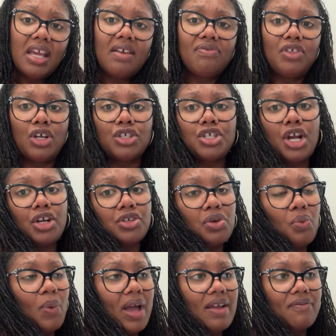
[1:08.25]
If they're turned
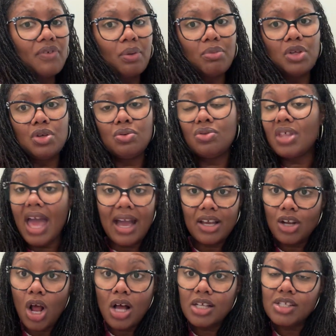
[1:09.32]
away from you, that
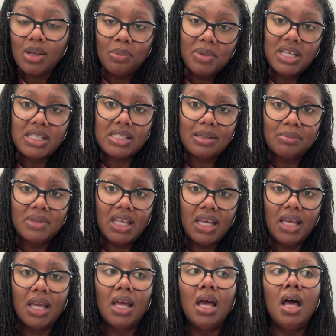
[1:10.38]
could also mean
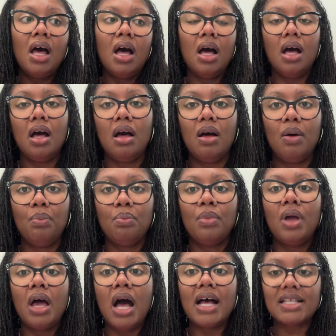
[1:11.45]
something.
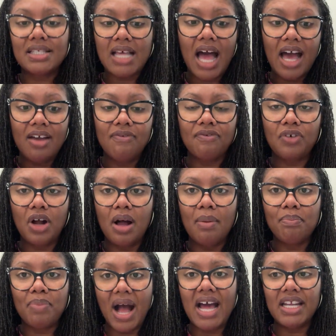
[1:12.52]
Aside
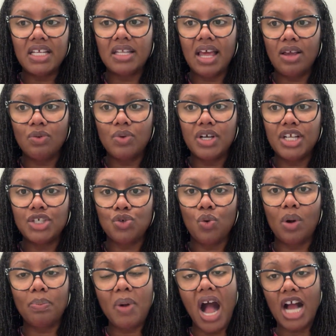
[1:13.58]
from body language
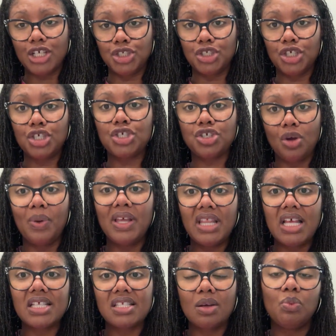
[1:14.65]
or posture showing
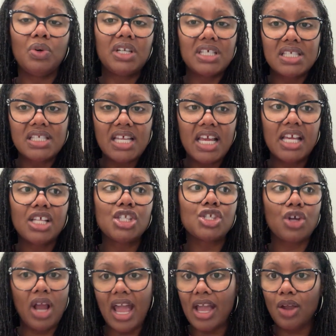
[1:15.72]
that someone is tense
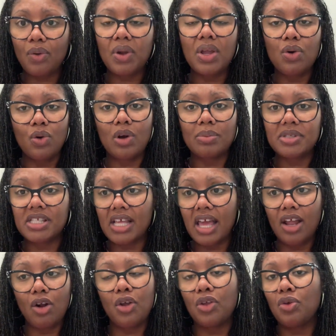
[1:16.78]
or angry or
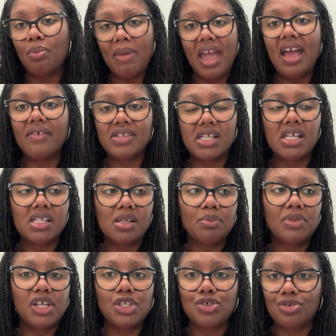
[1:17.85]
upset, or you may have said
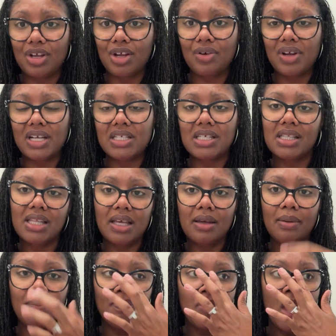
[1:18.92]
something triggering to
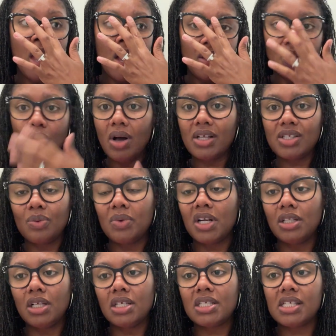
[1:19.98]
them, you also want to
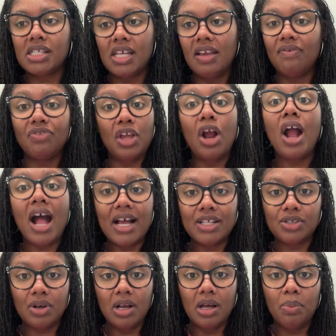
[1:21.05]
look to see if their eyes
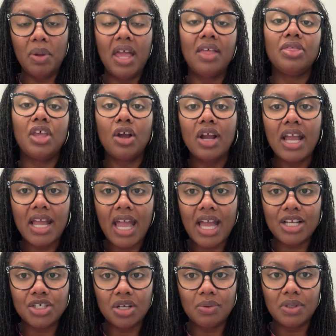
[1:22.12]
are up and they're
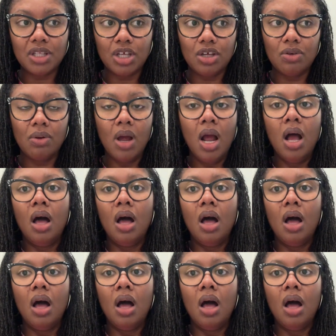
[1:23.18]
engaging with you.